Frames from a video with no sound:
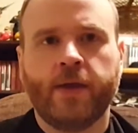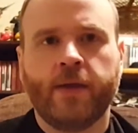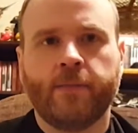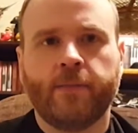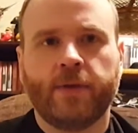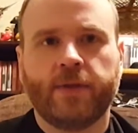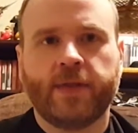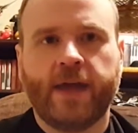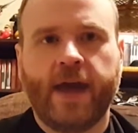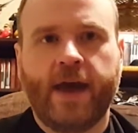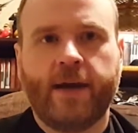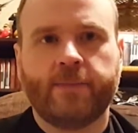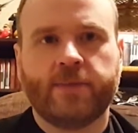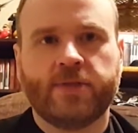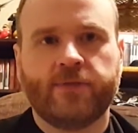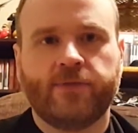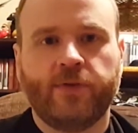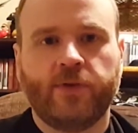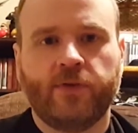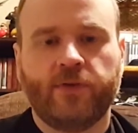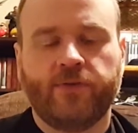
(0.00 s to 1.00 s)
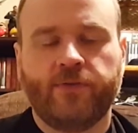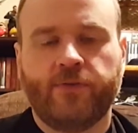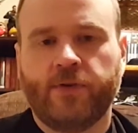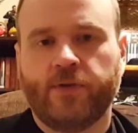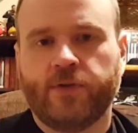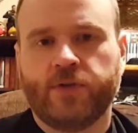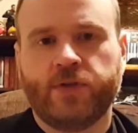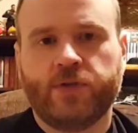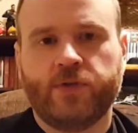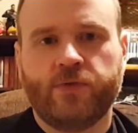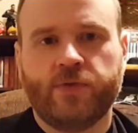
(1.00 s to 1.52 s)
But the atmosphere in
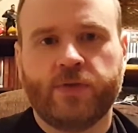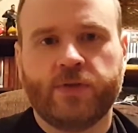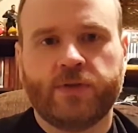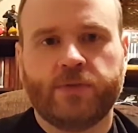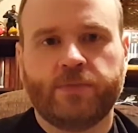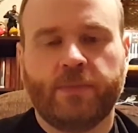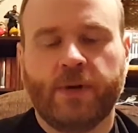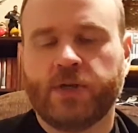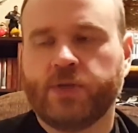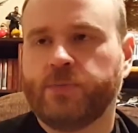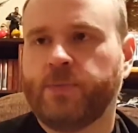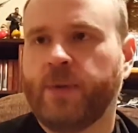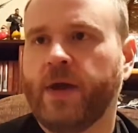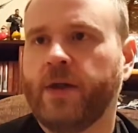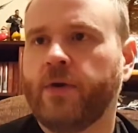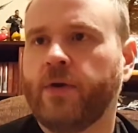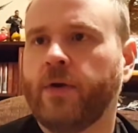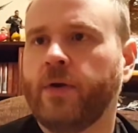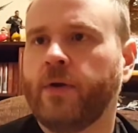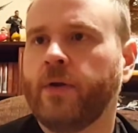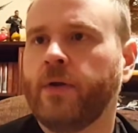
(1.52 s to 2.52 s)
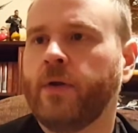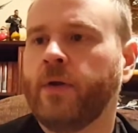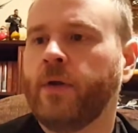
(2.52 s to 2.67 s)
Fear 2 is much better.